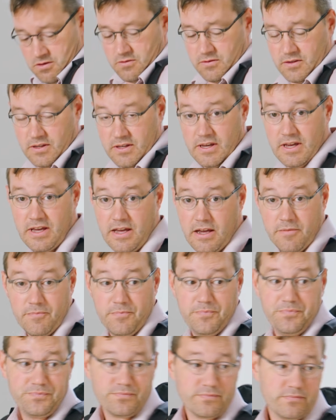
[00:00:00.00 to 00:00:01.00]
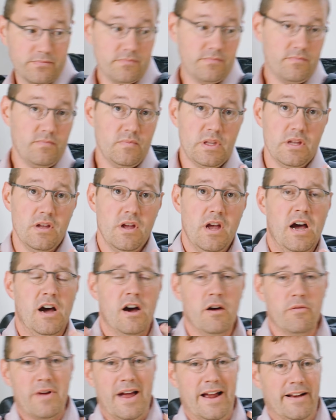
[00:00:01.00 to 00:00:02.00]
Okay.
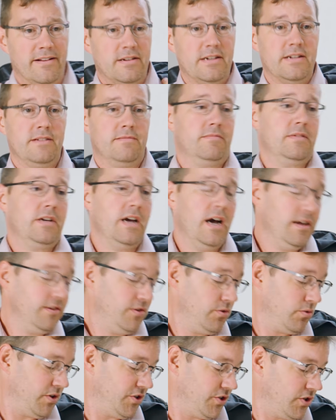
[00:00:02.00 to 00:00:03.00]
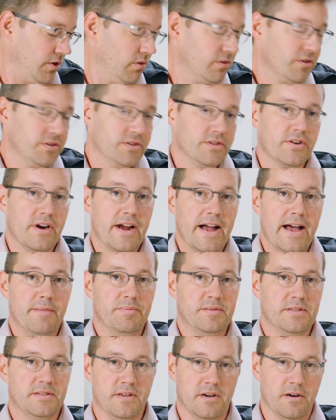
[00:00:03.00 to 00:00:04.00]
I've got contoured shoulder
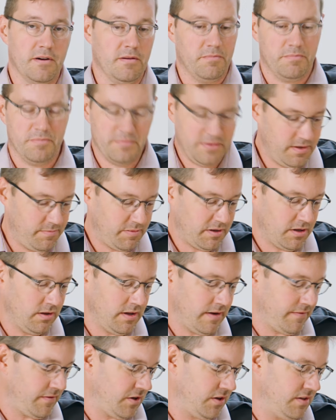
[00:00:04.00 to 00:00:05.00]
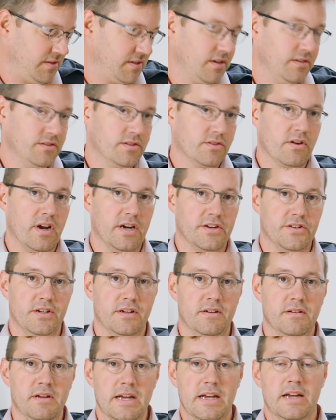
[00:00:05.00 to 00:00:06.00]
straps. They're typical Evergoods
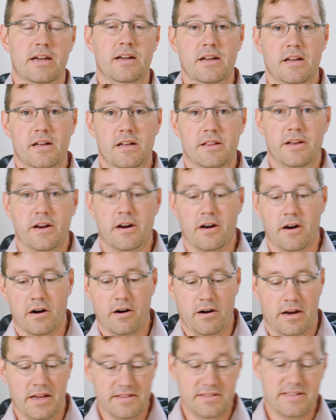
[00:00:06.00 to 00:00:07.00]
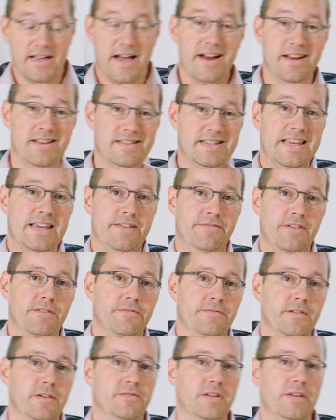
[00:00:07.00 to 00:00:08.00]
construction. Their inside is
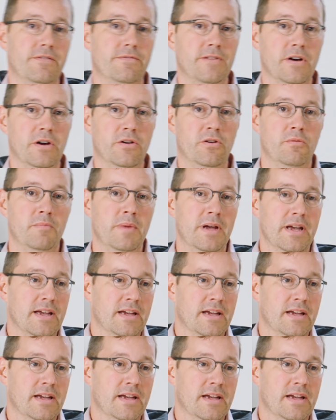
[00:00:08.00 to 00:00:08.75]
EV50 foam.